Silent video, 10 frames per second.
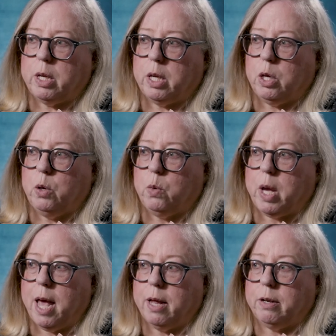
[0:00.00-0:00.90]
you
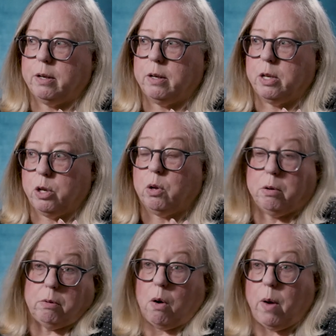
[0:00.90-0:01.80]
can you
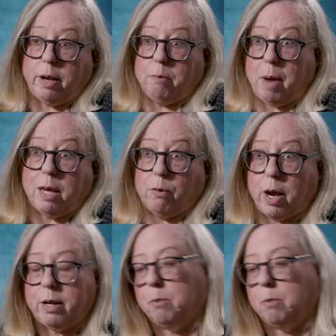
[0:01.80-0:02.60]
can go ahead and make it right.